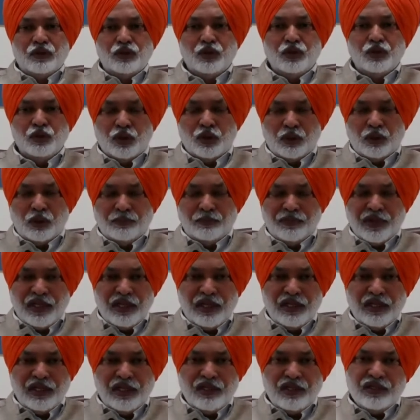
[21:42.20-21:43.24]
To
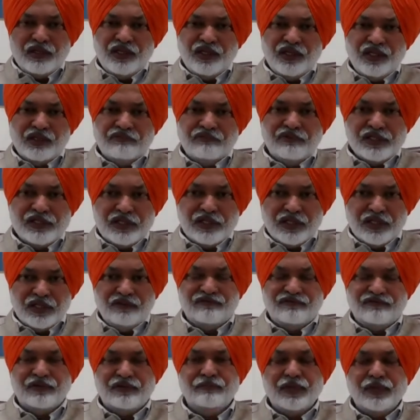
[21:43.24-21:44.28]
obtain the requisite
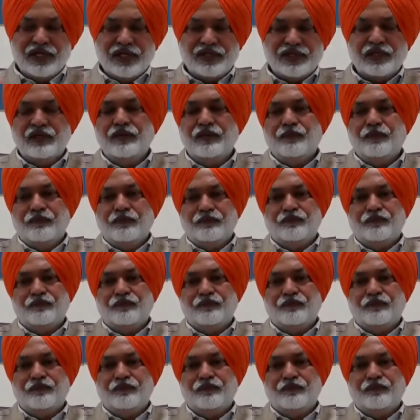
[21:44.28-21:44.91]
information